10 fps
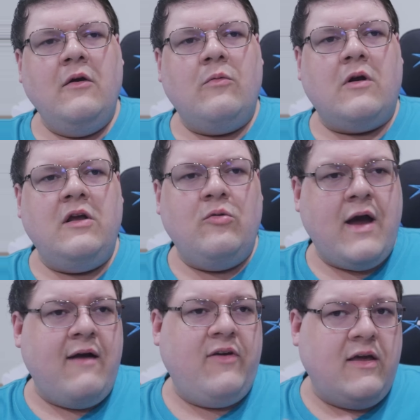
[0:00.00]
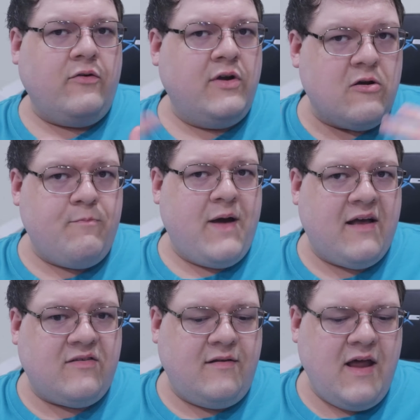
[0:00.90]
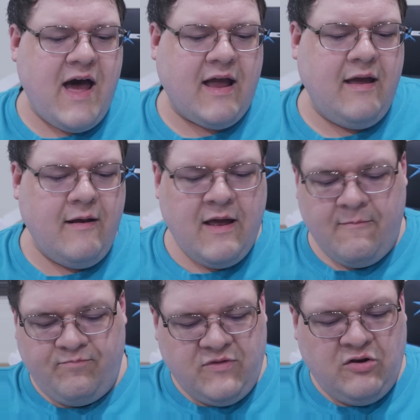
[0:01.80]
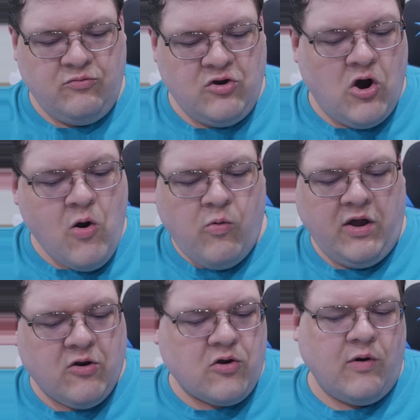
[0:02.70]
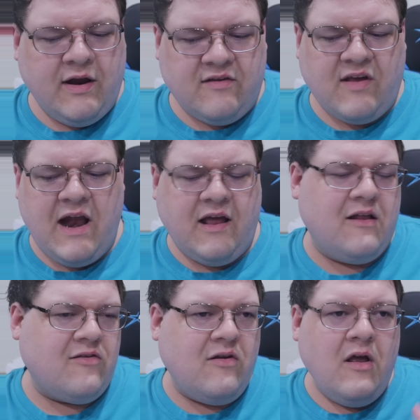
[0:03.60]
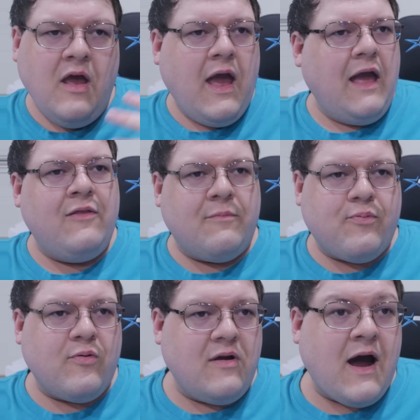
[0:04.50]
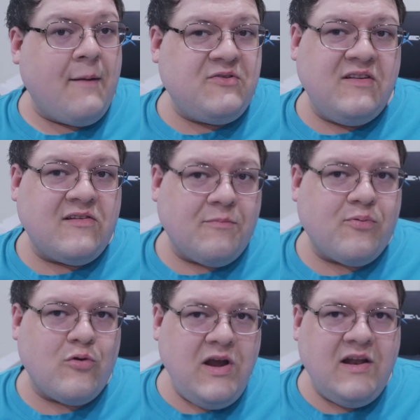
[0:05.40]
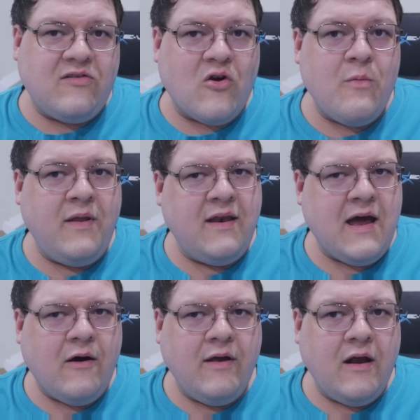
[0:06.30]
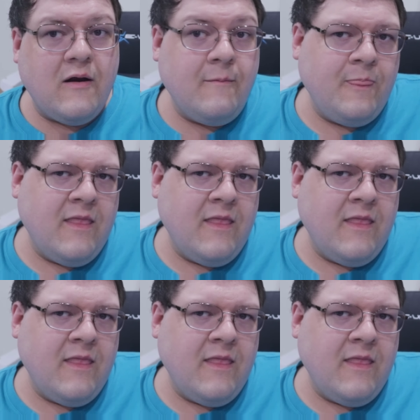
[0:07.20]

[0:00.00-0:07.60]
where you have a clear best deck and you know what you're going to side against, and the options are predetermined out here,